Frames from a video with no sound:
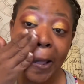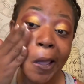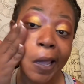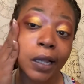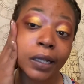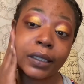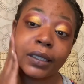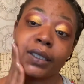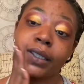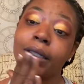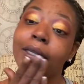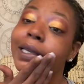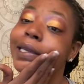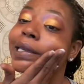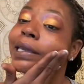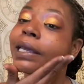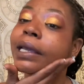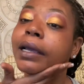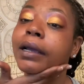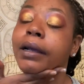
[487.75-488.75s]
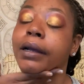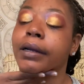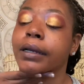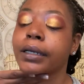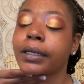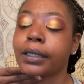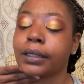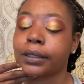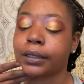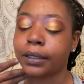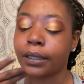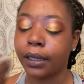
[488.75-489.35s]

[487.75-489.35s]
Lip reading: And skincare is